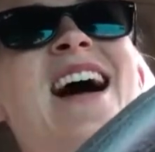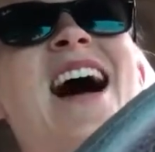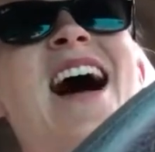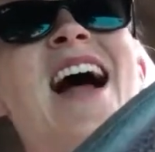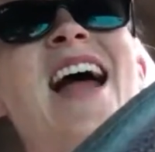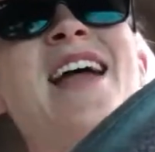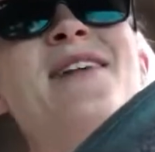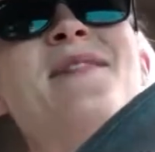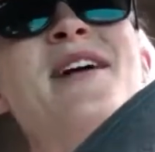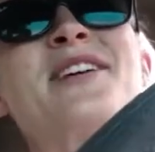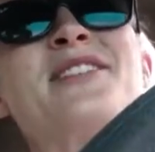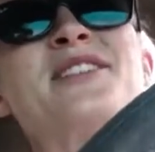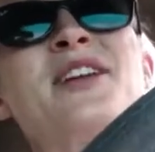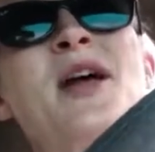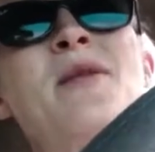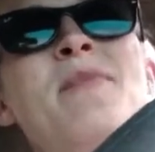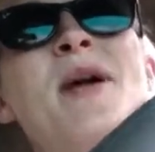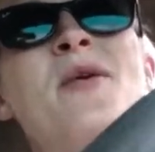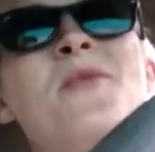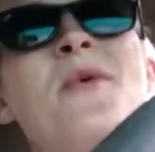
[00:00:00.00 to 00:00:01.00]
I am actually
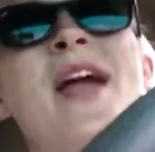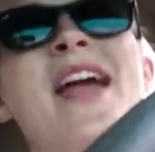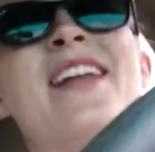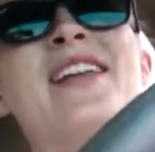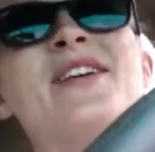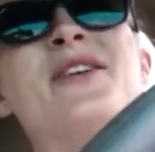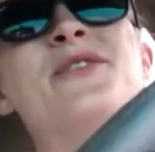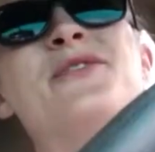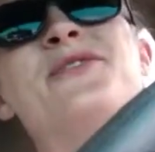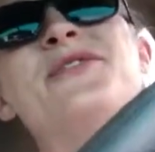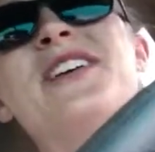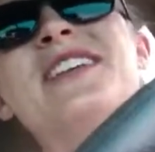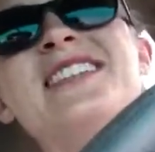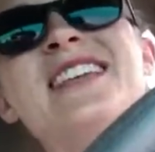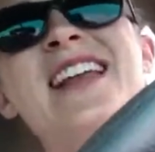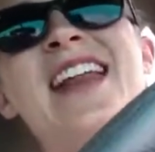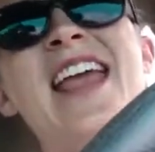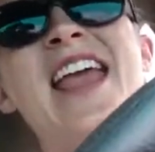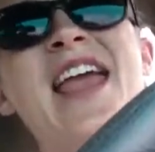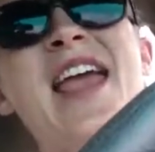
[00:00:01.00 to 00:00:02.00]
on my way to go
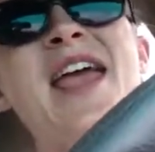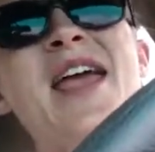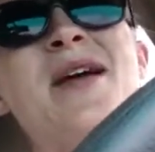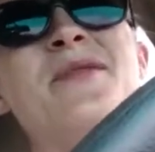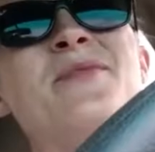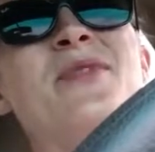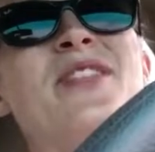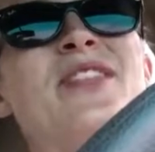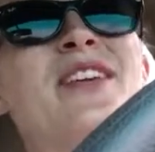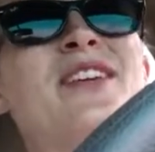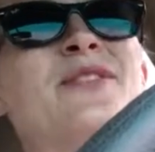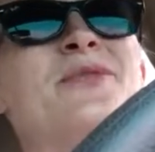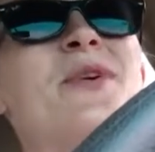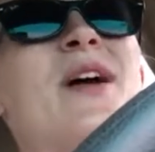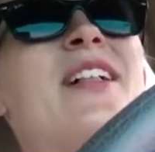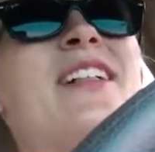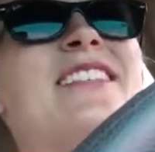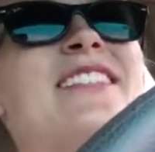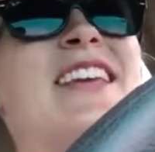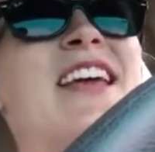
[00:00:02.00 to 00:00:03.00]
visit him with his
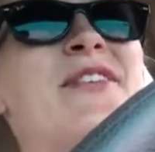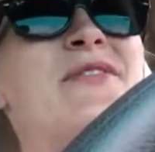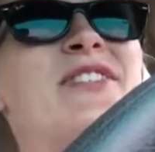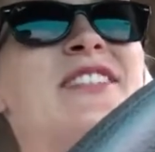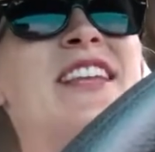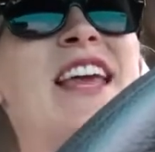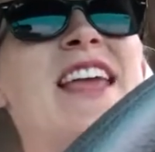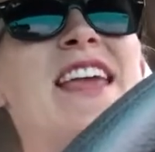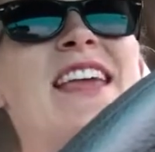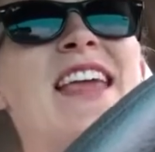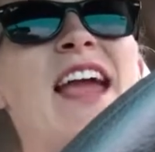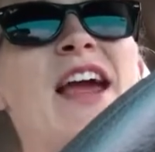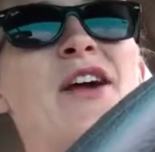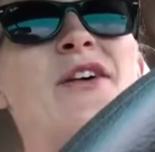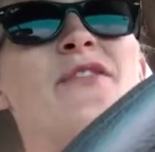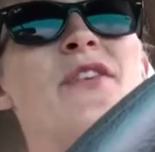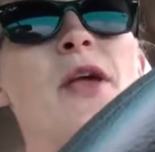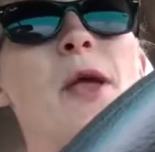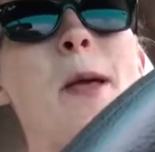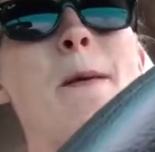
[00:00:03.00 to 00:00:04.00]
relative who's taking care
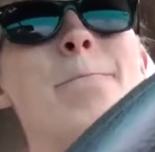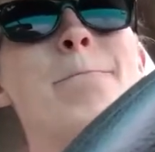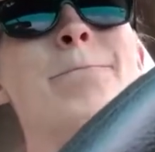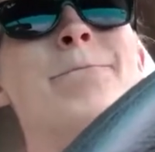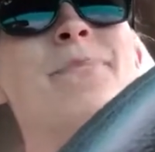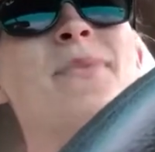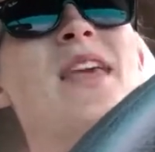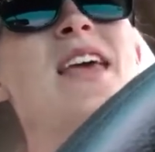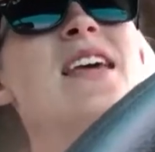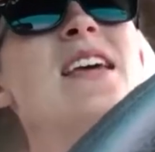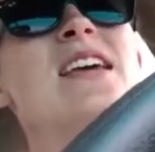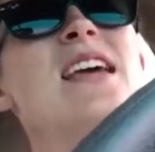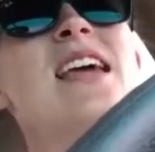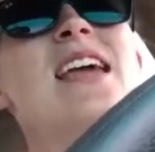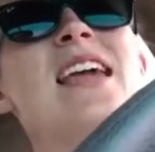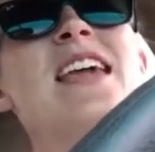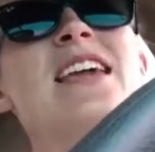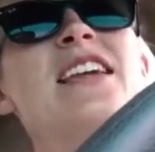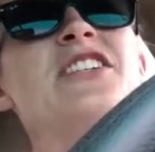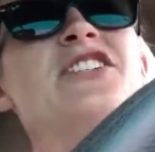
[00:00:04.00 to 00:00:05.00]
of
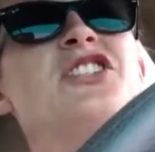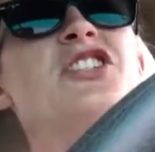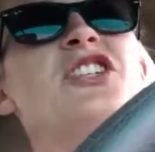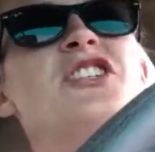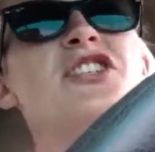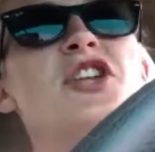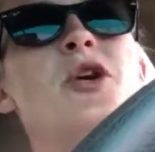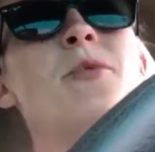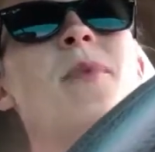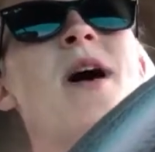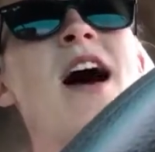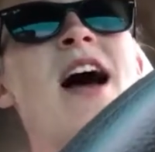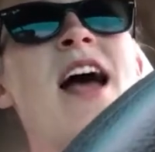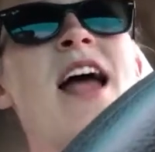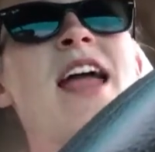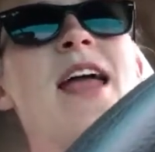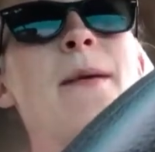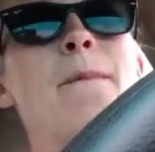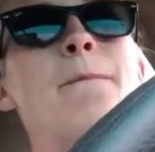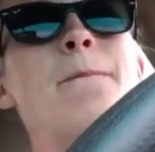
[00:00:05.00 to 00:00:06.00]
him. He's just
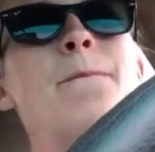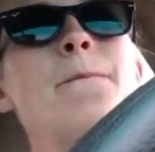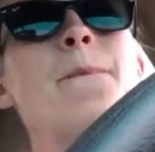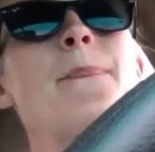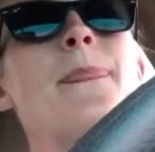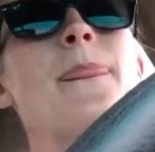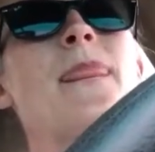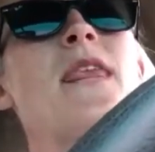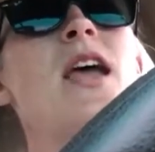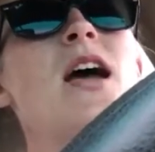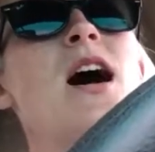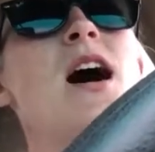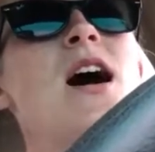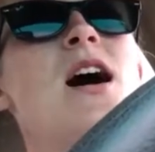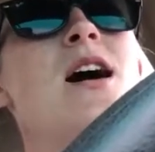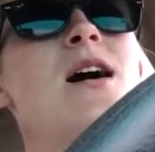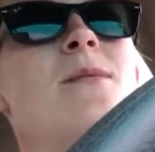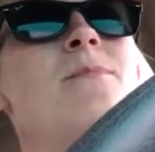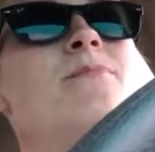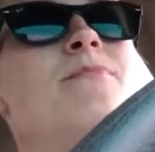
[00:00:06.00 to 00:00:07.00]
nearby.
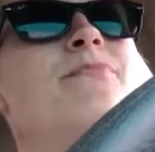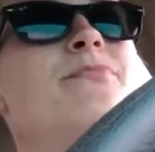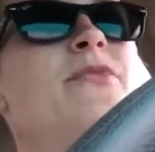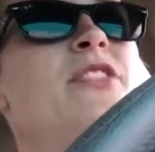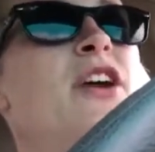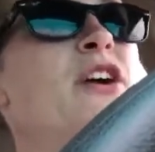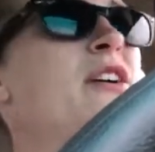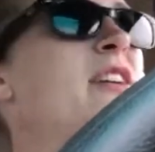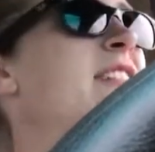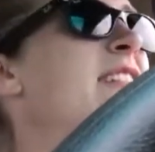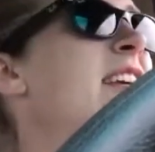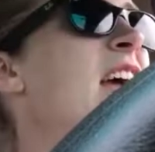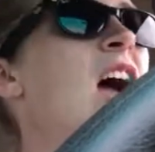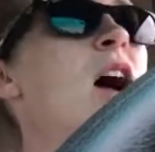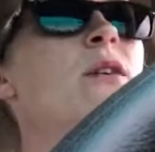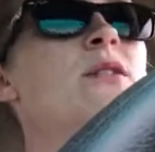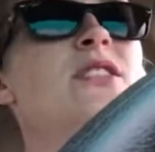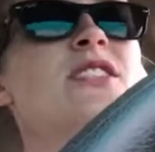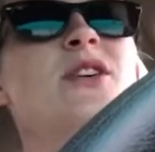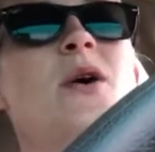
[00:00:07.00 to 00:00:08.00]
They're in
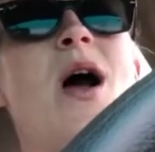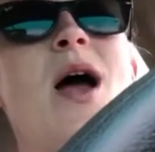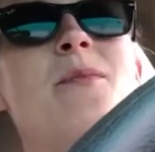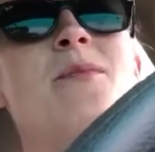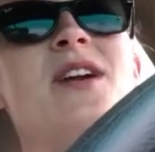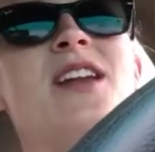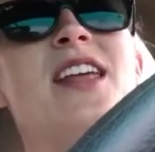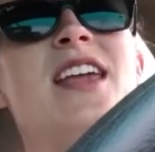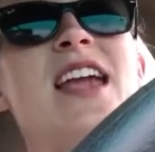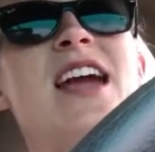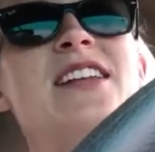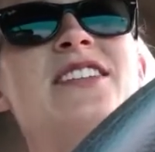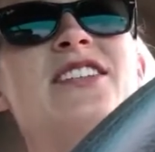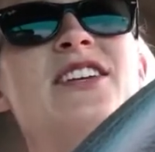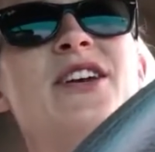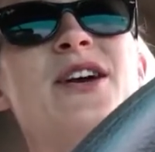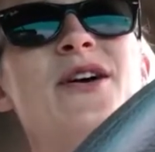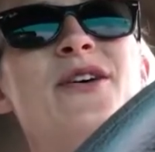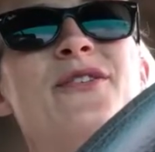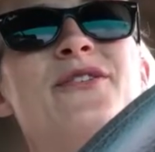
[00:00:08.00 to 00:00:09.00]
town, so I'm gonna get to
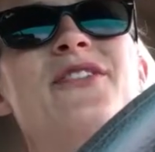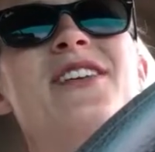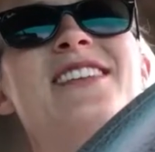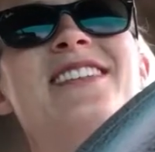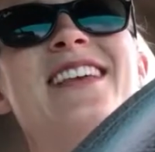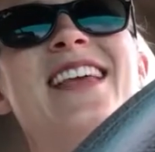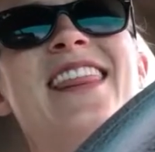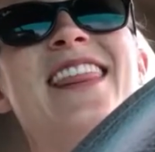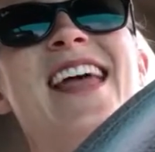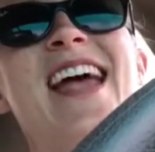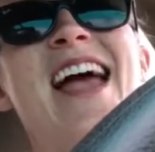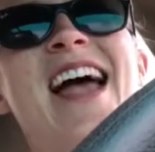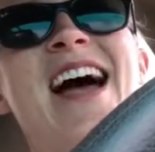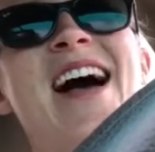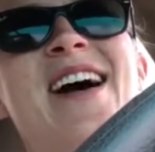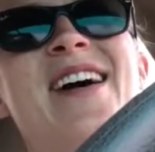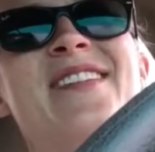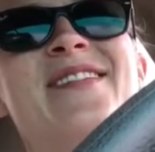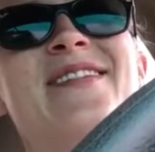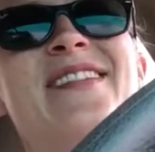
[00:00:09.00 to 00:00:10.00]
go visit
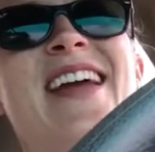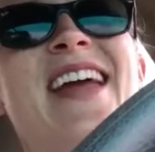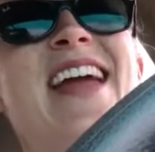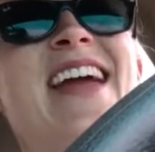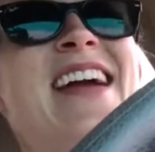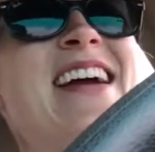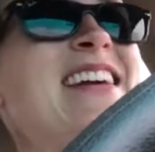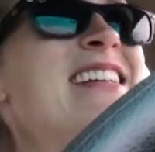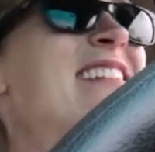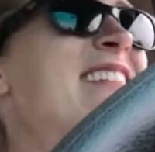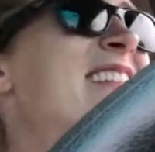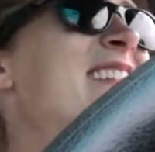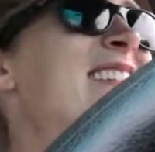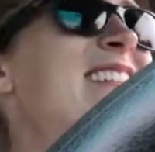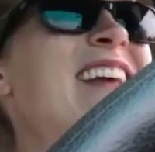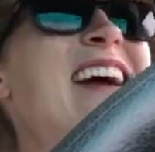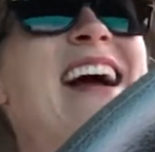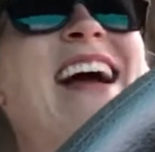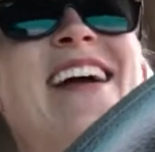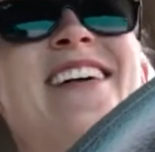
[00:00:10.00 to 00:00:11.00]
them, and
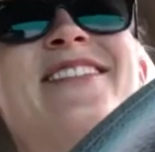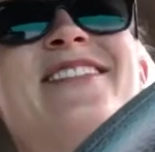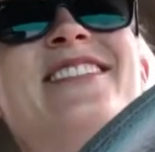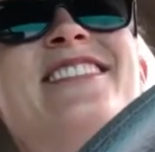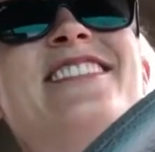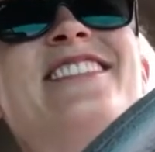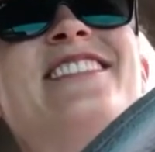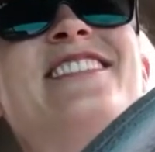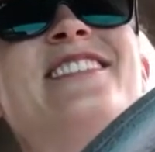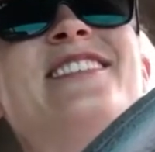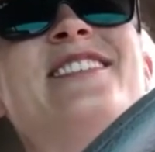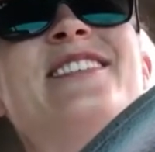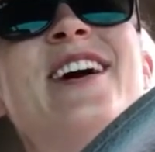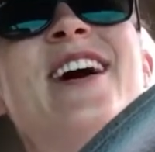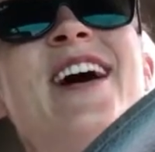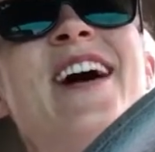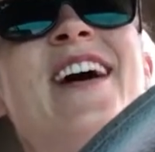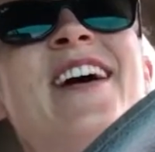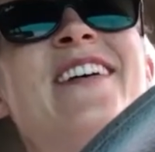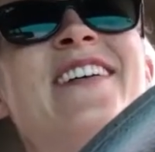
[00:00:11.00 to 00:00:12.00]
I'm
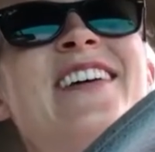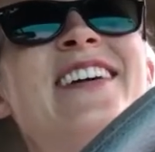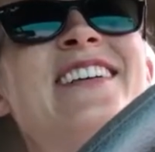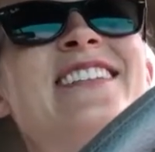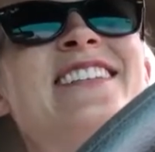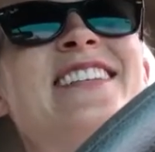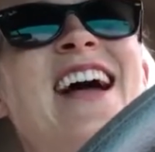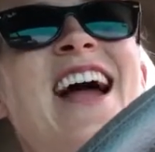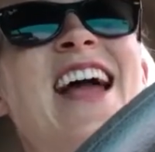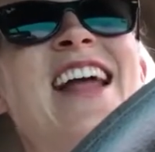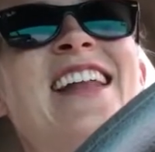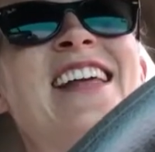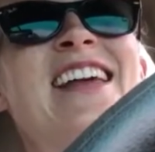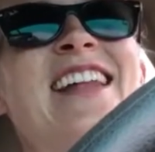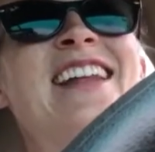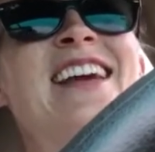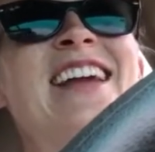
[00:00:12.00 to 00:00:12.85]
so excited.